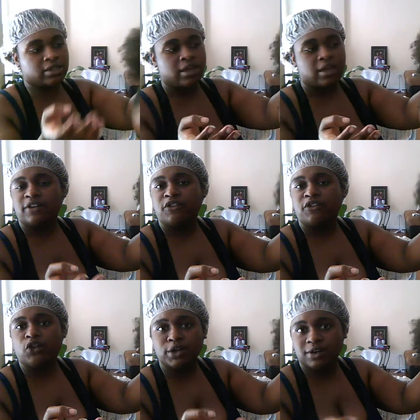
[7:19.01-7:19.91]

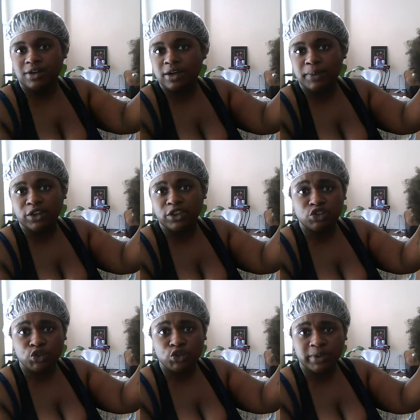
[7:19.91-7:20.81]
for a month, 2
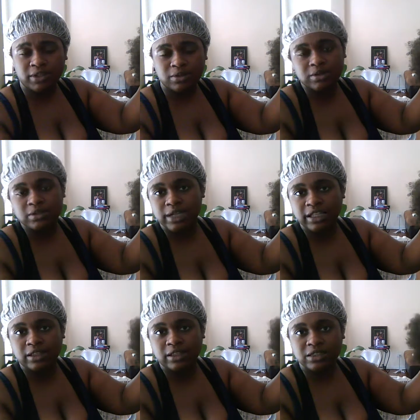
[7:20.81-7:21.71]
months, I think
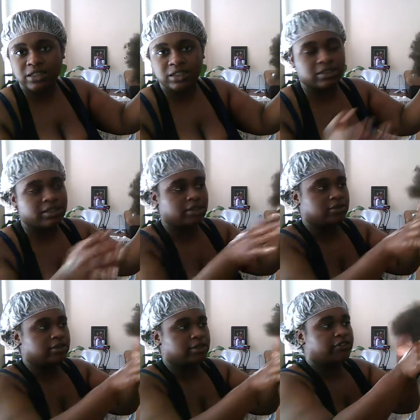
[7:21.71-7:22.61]
it's a good deal,
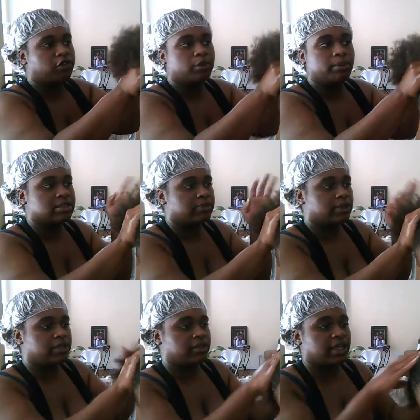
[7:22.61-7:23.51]
right? $4 a month,
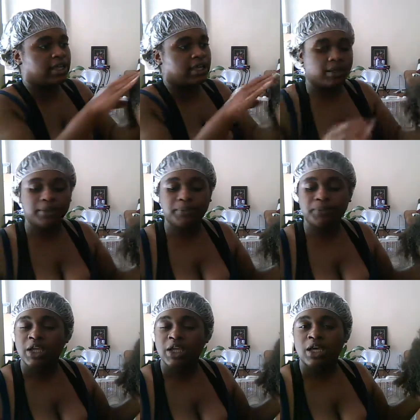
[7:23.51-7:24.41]
can't beat it.
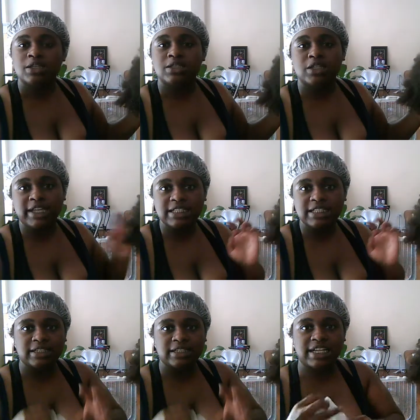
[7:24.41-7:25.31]
So that's it.
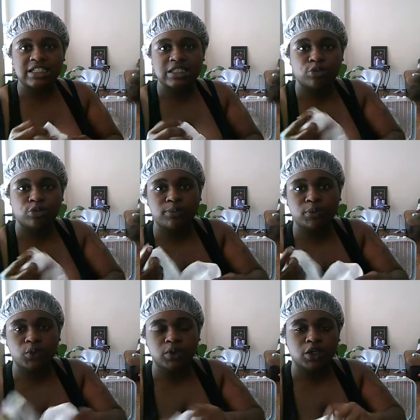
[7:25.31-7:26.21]
That's the pre-poo
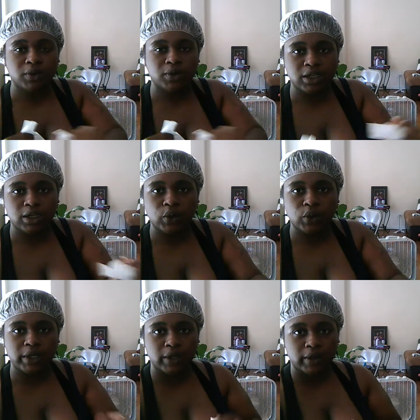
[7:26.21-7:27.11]
with coconut
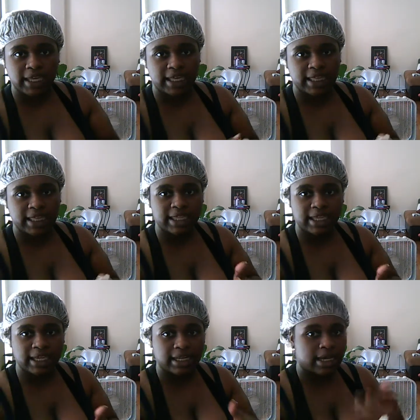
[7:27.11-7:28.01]
oil, and
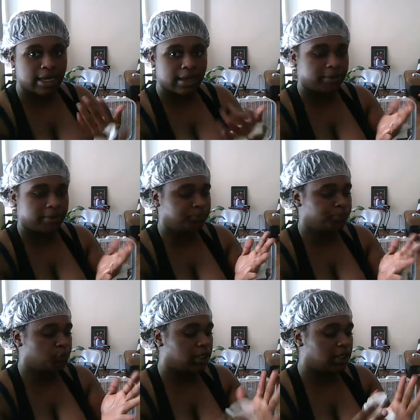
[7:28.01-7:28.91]
then we're
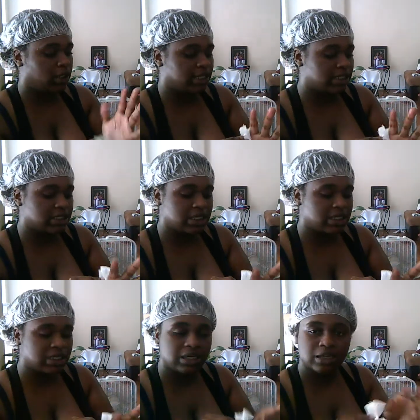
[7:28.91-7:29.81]
gonna let it sit
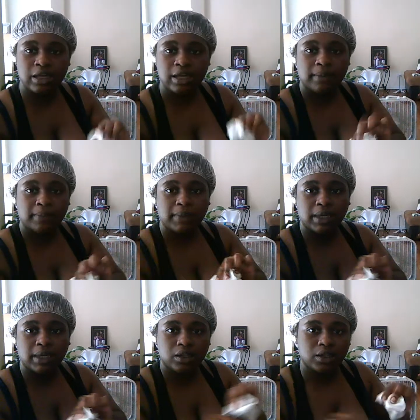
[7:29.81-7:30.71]
here. Me and
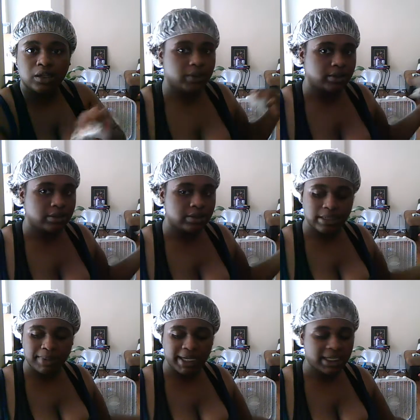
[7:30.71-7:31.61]
the little one. Say
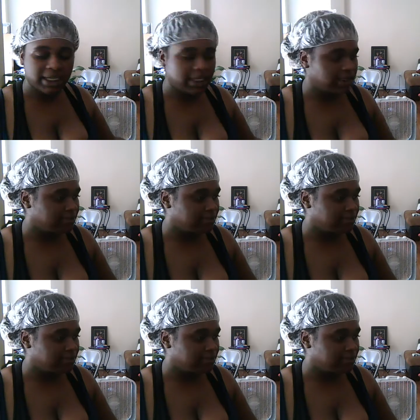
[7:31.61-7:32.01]
bye, Lana.